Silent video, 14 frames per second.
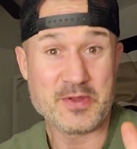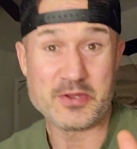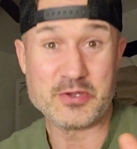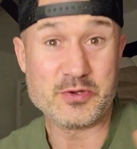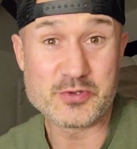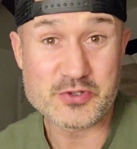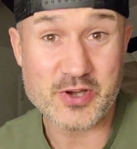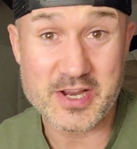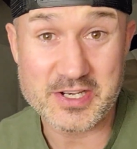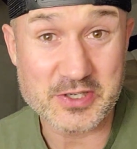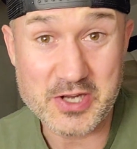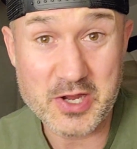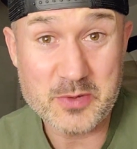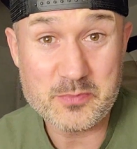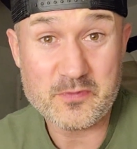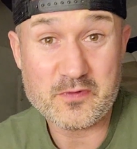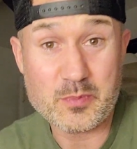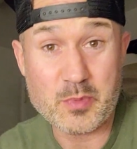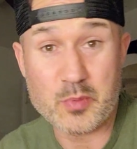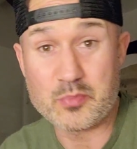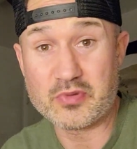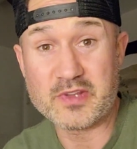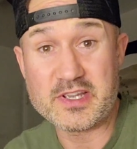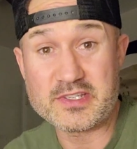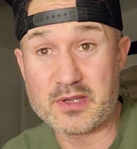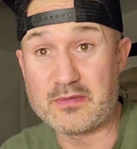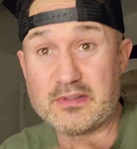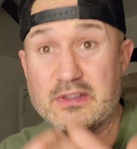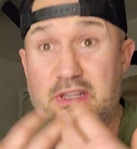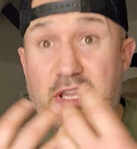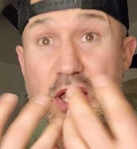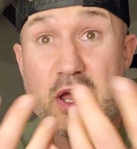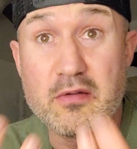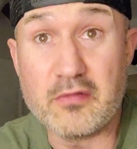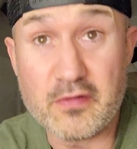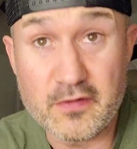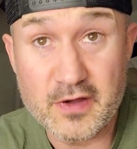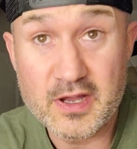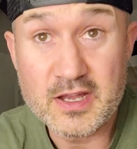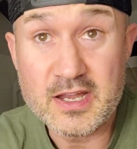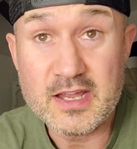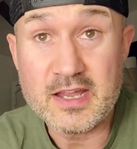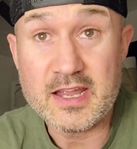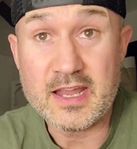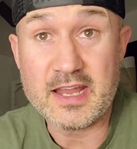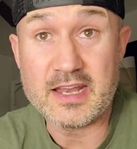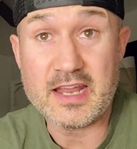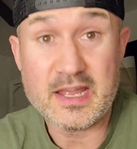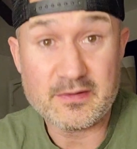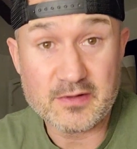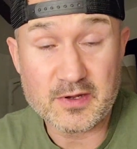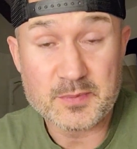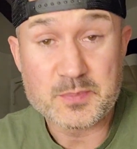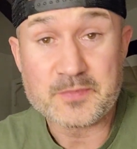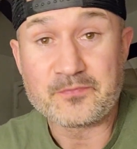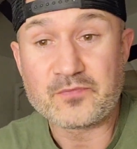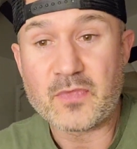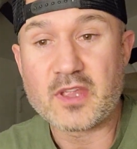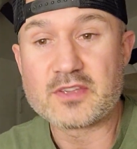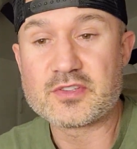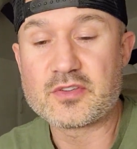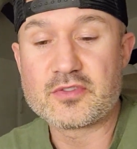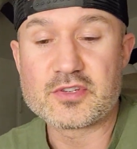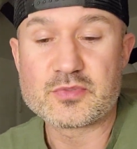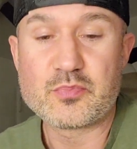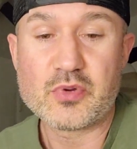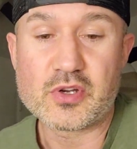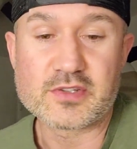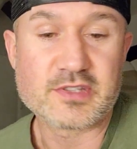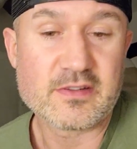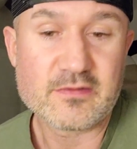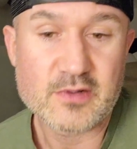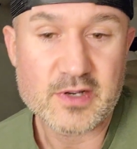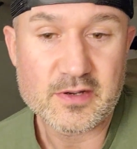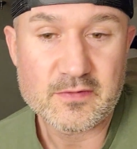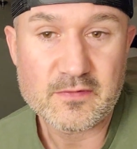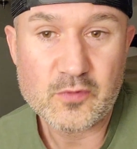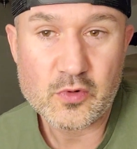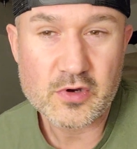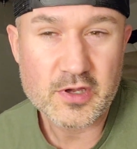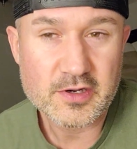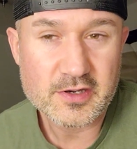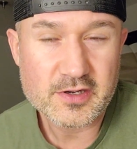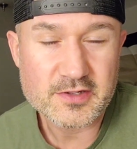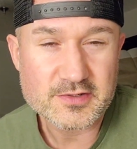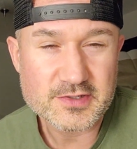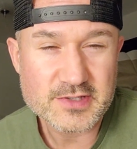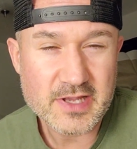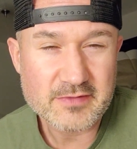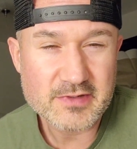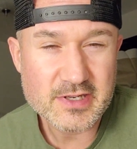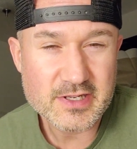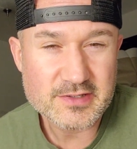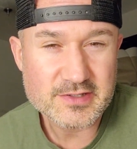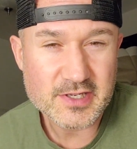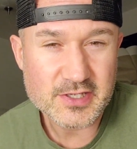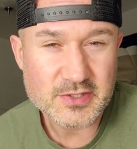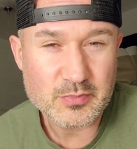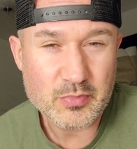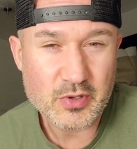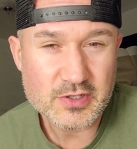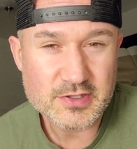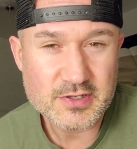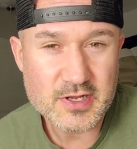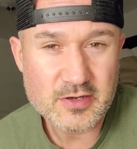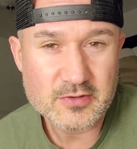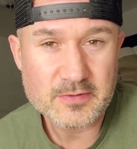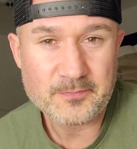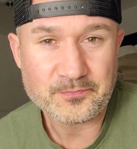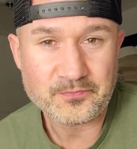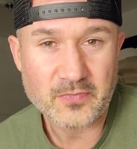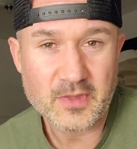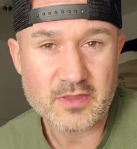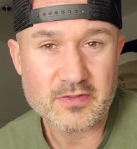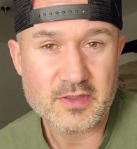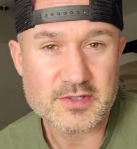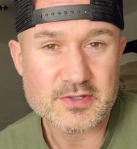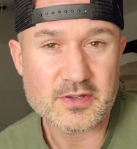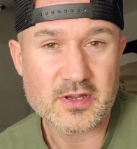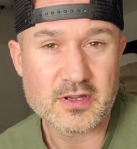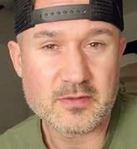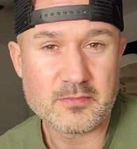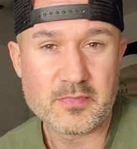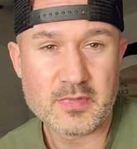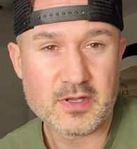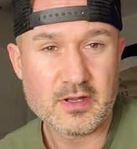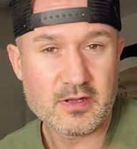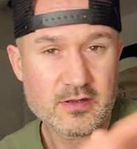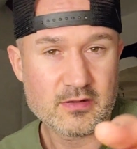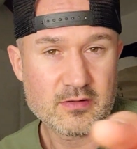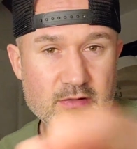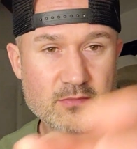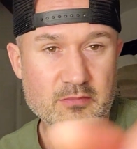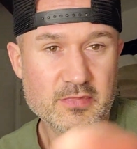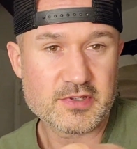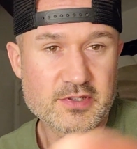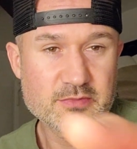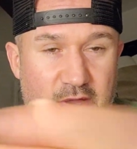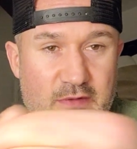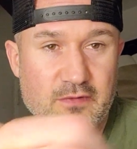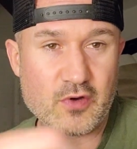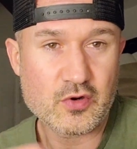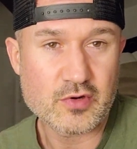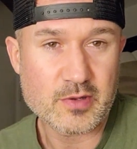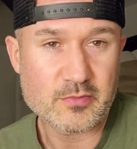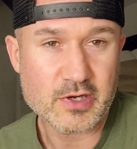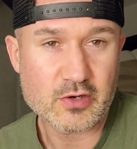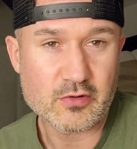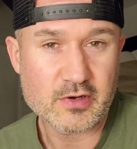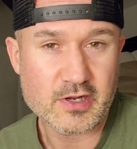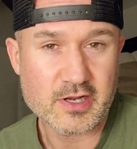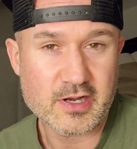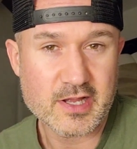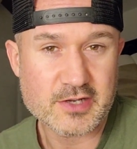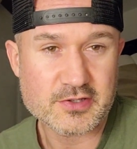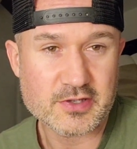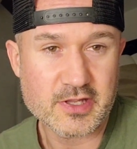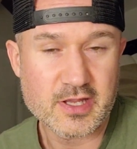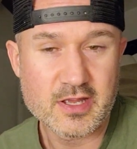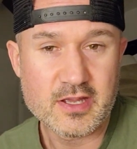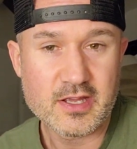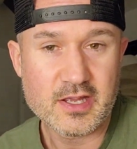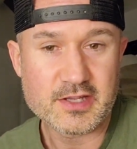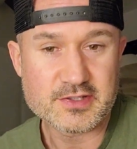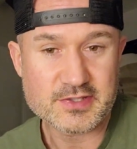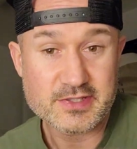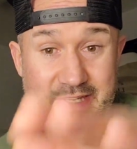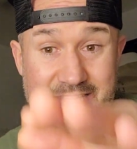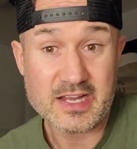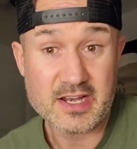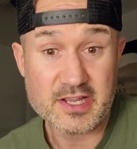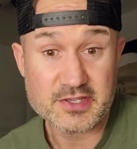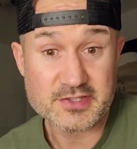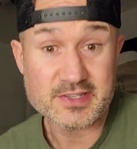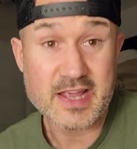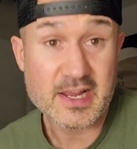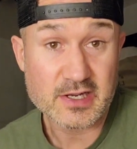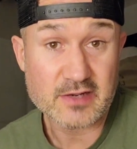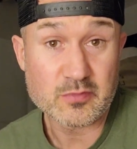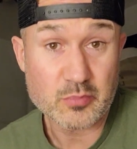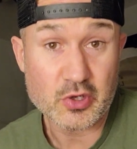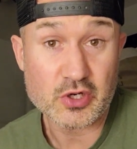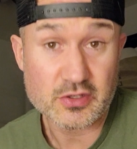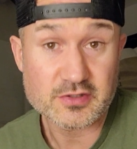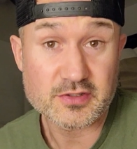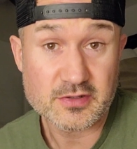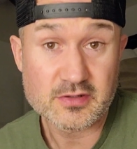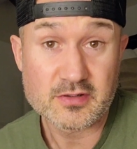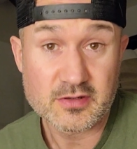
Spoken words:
You tried to come from a place of love and have a. So there's books. I've read 476 books now. This is my phone I'm recording on, actually. It's sitting on a stack of books.